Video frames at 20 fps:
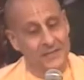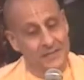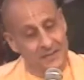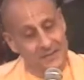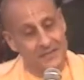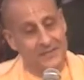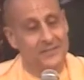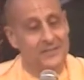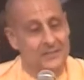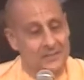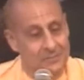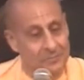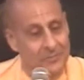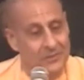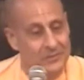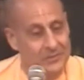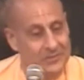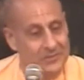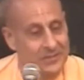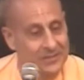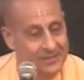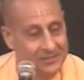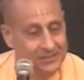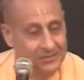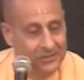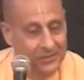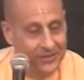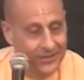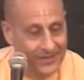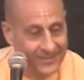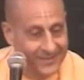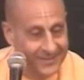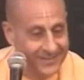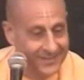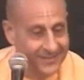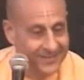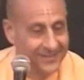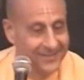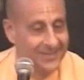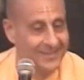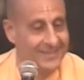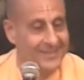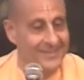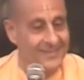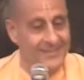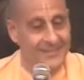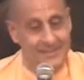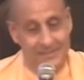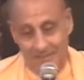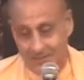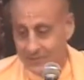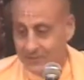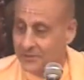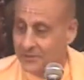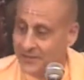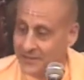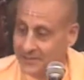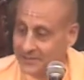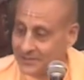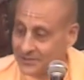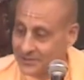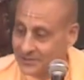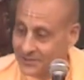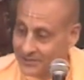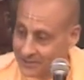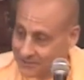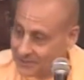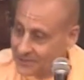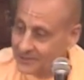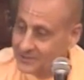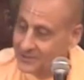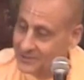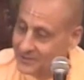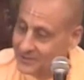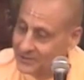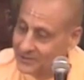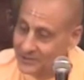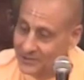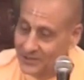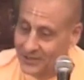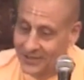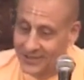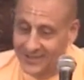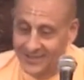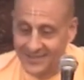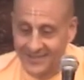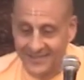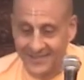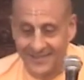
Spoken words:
yajna compared to Indra? He's the greatest. He went to Indra.